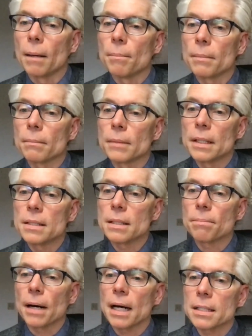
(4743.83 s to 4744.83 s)
Is it
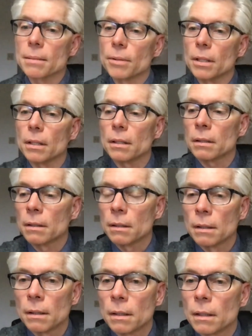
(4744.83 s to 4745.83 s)
possible?
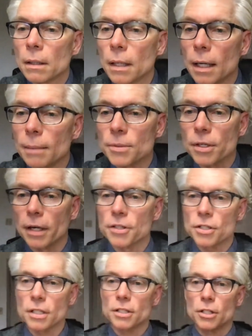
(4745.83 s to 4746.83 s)
Sorry, just
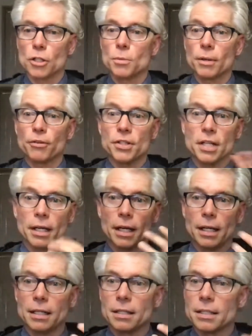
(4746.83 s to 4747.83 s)
excuse me for a second. I
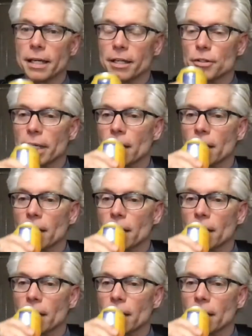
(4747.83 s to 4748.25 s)
need to take a drink.